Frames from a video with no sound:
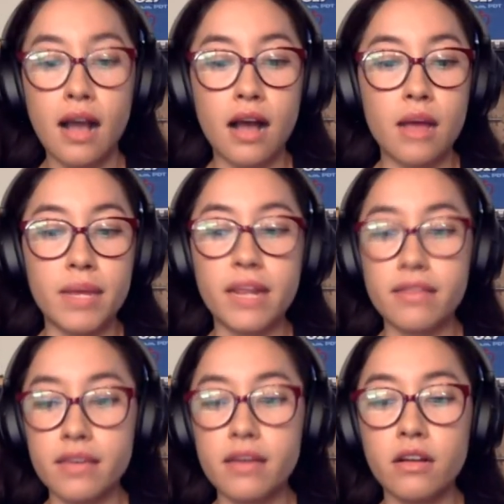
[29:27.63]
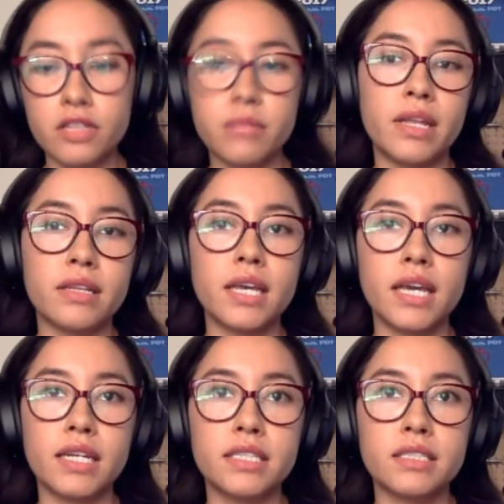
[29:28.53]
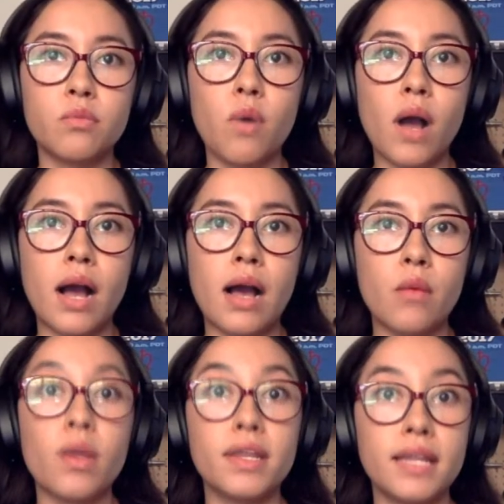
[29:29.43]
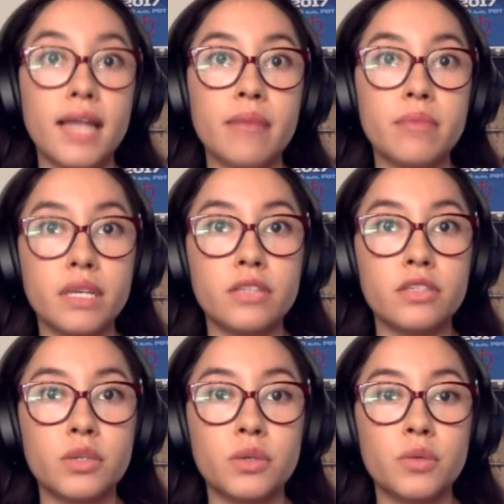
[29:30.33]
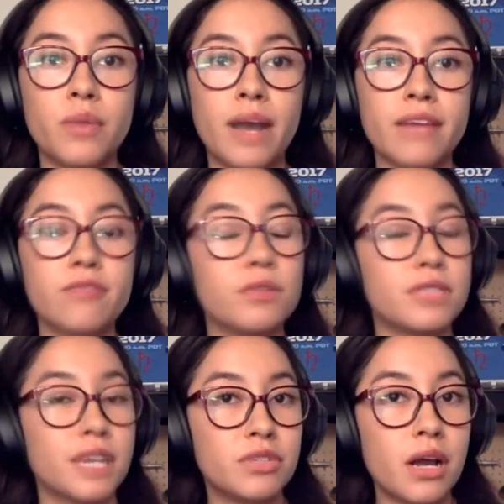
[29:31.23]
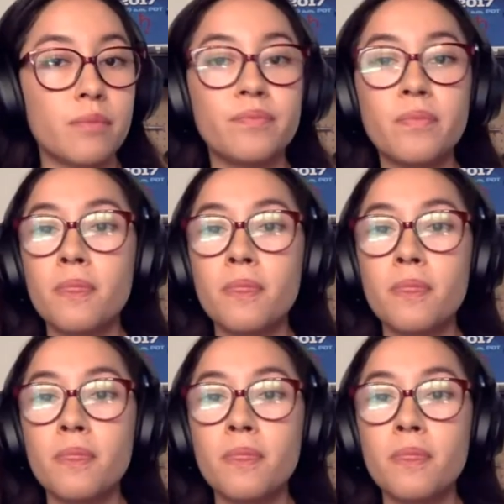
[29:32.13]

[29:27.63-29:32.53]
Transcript: And I think ultimately it is what led me to my full-time job.